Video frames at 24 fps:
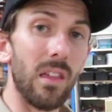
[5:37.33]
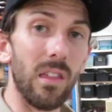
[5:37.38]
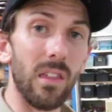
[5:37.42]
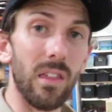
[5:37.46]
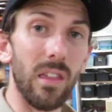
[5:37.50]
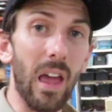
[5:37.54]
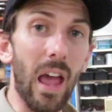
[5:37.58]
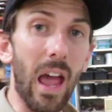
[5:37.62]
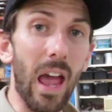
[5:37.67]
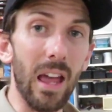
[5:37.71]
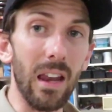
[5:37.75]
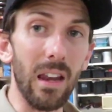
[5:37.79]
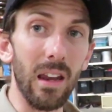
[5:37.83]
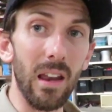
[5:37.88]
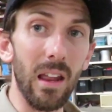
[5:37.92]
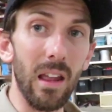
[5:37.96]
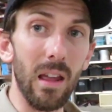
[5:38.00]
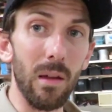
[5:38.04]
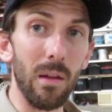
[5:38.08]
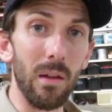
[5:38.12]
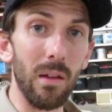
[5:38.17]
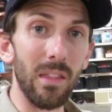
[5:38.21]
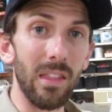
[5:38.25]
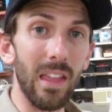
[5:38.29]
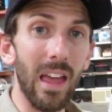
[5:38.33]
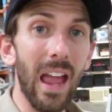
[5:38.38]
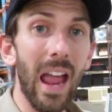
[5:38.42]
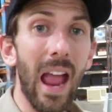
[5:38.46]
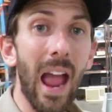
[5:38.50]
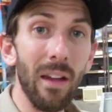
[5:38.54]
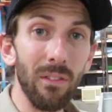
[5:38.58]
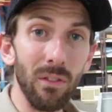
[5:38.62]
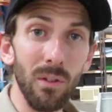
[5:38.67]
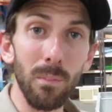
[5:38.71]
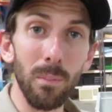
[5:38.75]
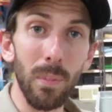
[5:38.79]
that they
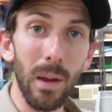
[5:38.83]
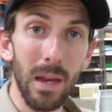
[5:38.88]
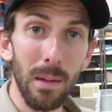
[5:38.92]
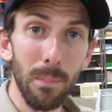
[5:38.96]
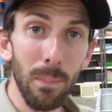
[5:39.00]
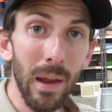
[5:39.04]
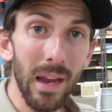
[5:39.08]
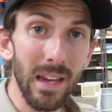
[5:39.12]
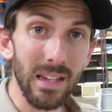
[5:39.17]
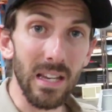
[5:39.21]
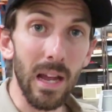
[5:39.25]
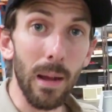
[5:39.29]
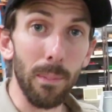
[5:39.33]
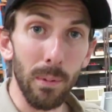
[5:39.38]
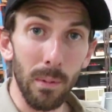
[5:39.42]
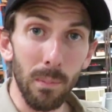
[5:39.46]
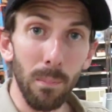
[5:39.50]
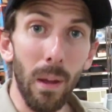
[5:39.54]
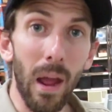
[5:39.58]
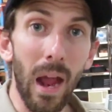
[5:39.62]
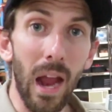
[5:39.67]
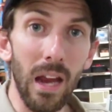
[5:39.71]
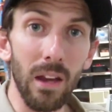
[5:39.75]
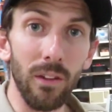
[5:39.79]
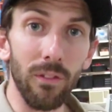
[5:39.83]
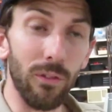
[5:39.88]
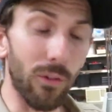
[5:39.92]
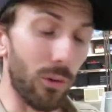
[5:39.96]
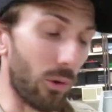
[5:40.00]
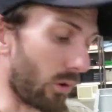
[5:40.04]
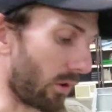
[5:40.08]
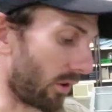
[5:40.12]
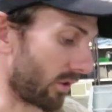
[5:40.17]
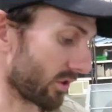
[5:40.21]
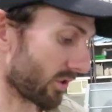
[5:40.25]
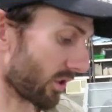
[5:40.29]
haven't been picked up and paid
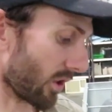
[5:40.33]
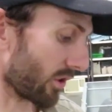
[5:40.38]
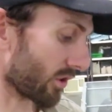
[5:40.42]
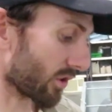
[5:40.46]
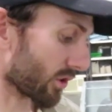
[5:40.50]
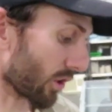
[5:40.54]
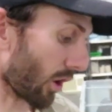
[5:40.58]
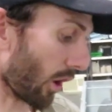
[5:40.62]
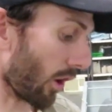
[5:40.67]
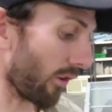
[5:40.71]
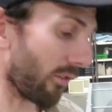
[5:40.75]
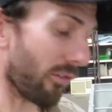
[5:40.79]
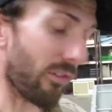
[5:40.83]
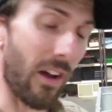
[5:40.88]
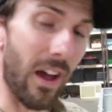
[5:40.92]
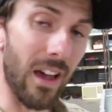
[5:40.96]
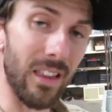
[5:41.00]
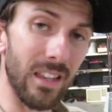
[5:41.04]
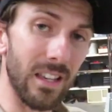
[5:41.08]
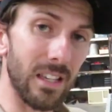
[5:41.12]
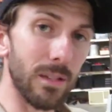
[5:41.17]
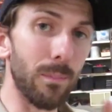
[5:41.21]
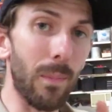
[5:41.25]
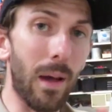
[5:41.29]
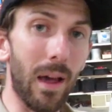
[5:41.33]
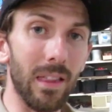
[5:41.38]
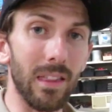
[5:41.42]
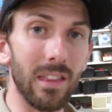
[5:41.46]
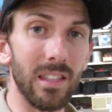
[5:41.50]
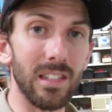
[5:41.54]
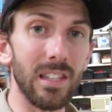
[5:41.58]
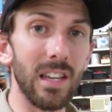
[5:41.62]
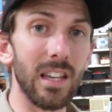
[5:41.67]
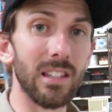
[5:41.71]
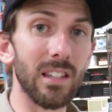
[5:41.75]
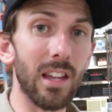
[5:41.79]
for. So far this month,
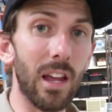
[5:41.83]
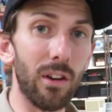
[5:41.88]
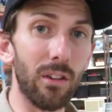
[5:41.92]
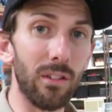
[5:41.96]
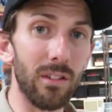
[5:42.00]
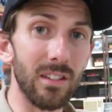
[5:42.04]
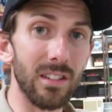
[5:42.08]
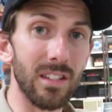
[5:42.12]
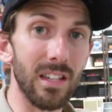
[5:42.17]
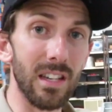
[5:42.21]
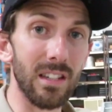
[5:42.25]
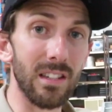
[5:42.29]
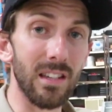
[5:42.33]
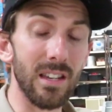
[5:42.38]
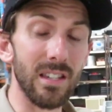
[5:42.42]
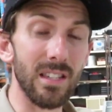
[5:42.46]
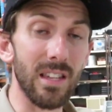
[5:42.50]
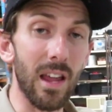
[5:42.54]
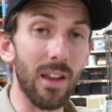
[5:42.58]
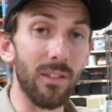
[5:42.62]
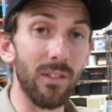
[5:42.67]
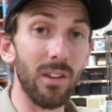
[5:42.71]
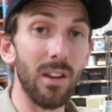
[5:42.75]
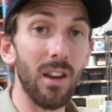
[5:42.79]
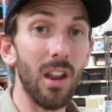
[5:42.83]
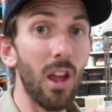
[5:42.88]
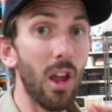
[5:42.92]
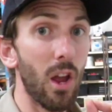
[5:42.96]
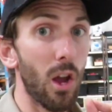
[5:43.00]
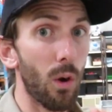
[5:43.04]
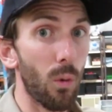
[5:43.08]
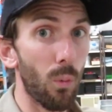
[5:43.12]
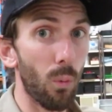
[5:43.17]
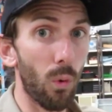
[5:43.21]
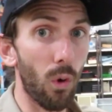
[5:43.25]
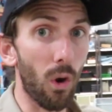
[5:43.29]
667.
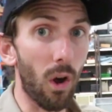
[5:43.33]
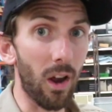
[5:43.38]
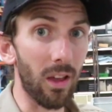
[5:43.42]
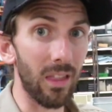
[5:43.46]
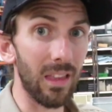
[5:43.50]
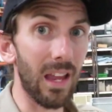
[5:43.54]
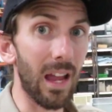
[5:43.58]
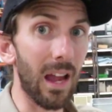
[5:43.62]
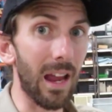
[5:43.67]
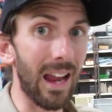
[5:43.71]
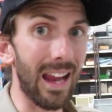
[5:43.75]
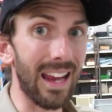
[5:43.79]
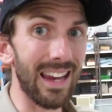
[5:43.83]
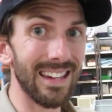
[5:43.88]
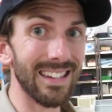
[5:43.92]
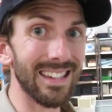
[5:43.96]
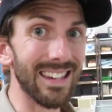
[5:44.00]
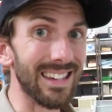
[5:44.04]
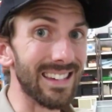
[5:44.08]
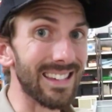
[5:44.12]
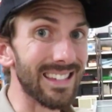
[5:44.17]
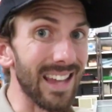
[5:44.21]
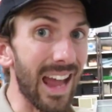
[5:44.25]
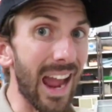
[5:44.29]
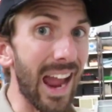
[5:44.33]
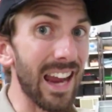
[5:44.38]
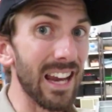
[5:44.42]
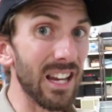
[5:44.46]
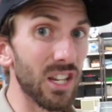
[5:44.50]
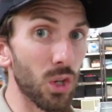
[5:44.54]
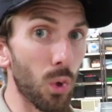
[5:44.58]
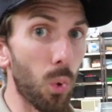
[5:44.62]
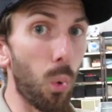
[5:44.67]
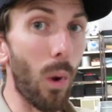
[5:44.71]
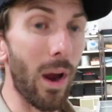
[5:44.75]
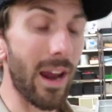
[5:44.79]
We're only into day
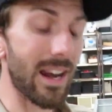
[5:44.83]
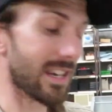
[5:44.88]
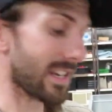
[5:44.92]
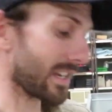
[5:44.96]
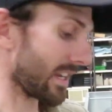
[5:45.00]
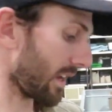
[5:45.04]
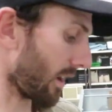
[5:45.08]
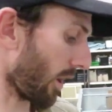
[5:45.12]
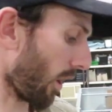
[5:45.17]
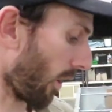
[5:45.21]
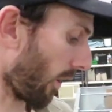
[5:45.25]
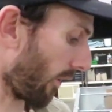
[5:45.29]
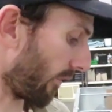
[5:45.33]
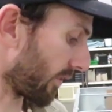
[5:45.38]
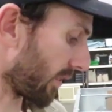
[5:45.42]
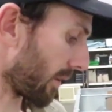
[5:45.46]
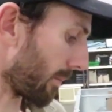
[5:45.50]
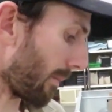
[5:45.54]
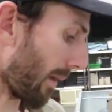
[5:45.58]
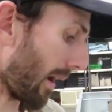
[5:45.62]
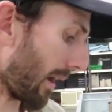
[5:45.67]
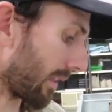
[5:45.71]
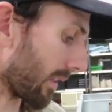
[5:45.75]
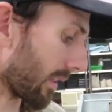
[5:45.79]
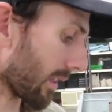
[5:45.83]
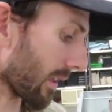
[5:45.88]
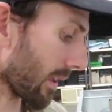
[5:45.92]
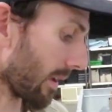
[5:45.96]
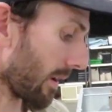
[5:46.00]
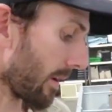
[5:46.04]
20 of the month.